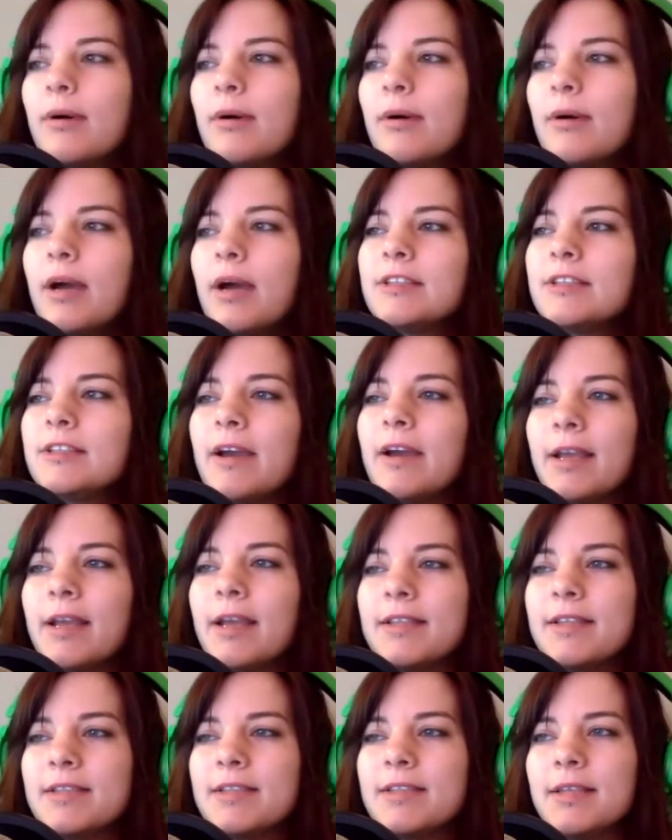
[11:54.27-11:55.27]

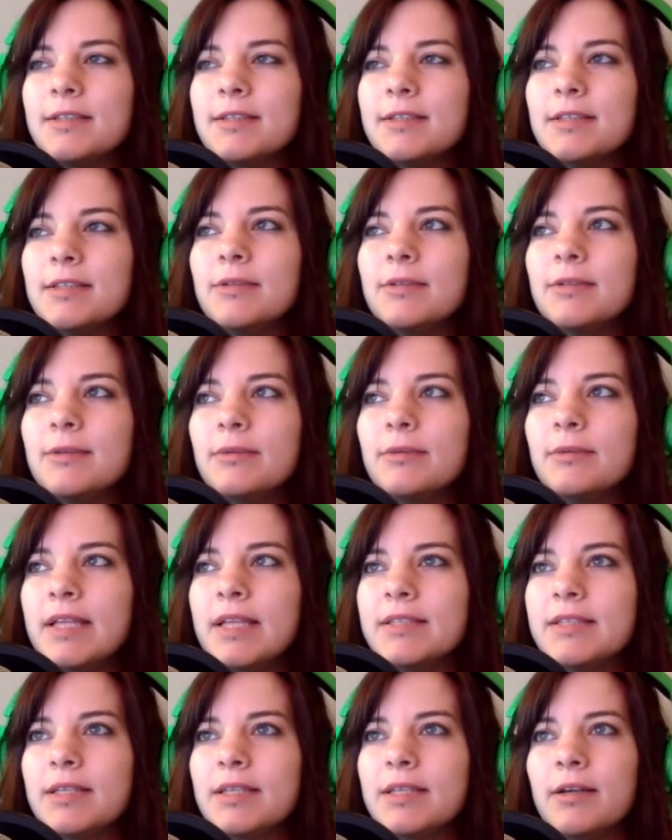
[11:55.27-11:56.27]
I see you,
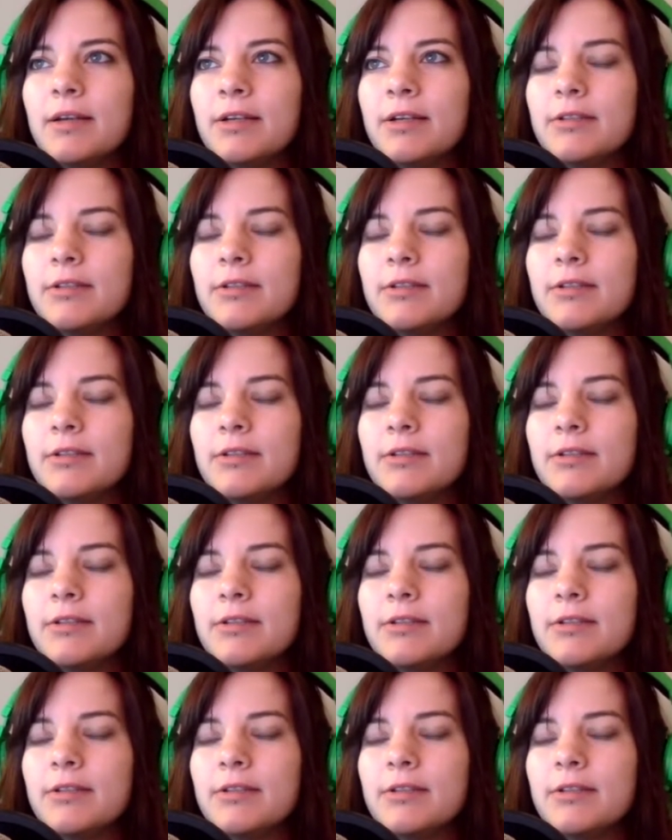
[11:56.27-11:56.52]
let's say, on your